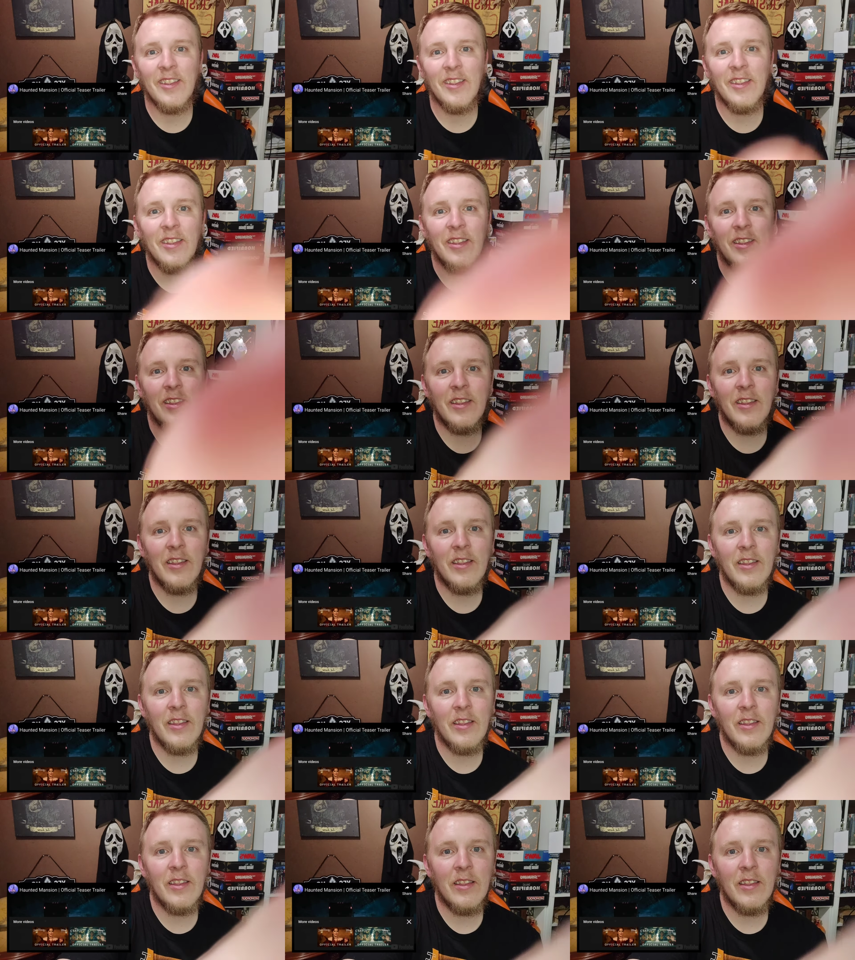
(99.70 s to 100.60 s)

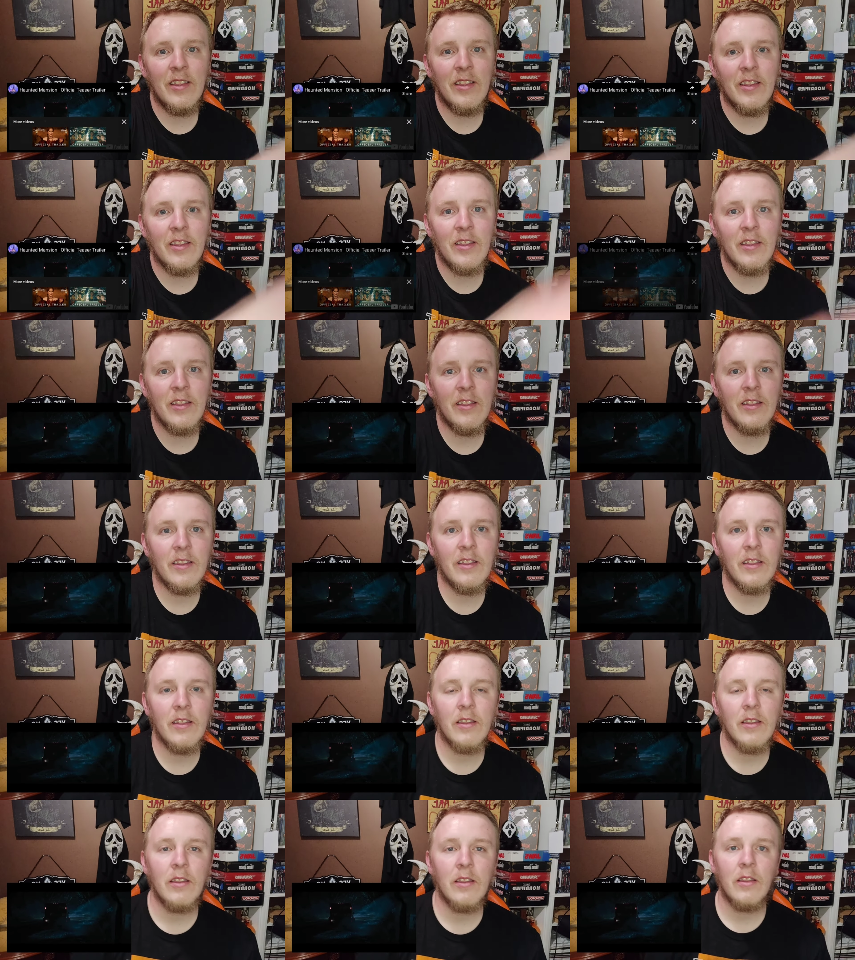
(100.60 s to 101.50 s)

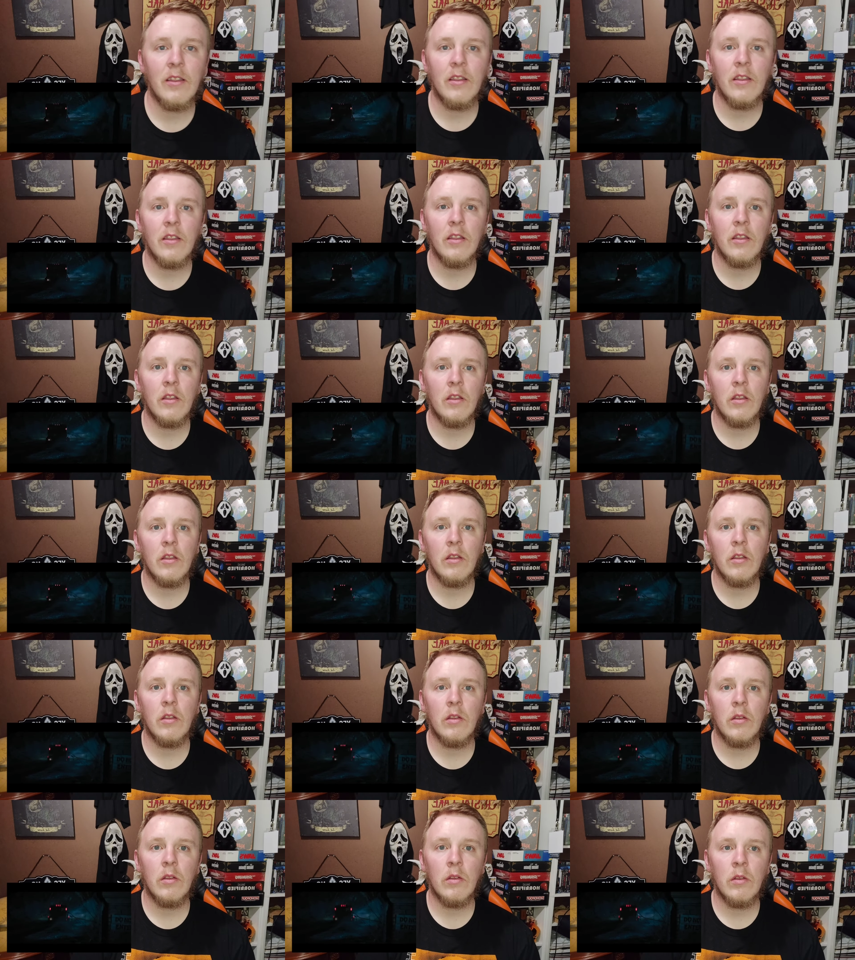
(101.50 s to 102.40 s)

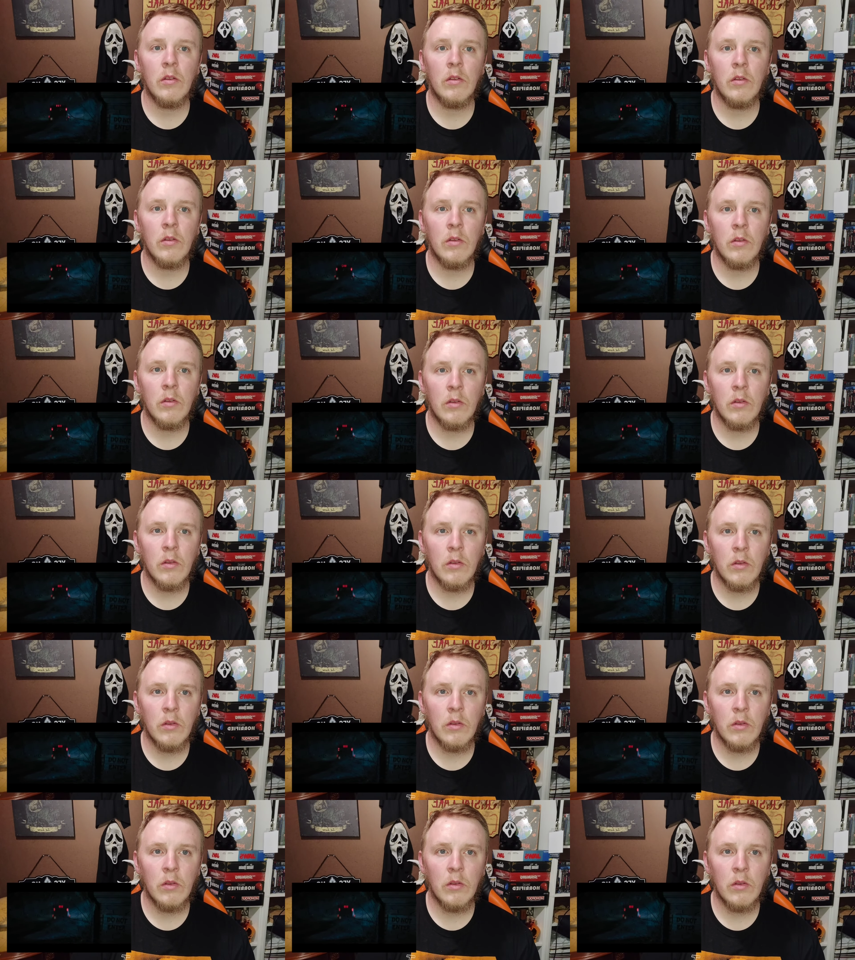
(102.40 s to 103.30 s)

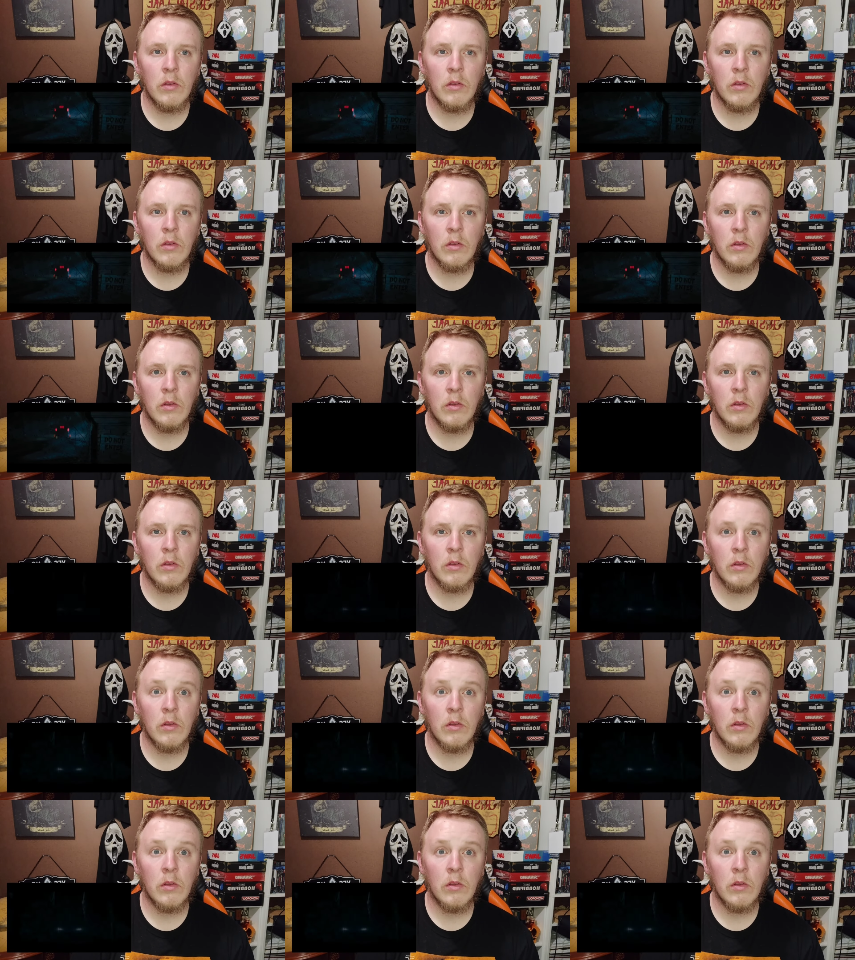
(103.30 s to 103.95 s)
(no one is talking)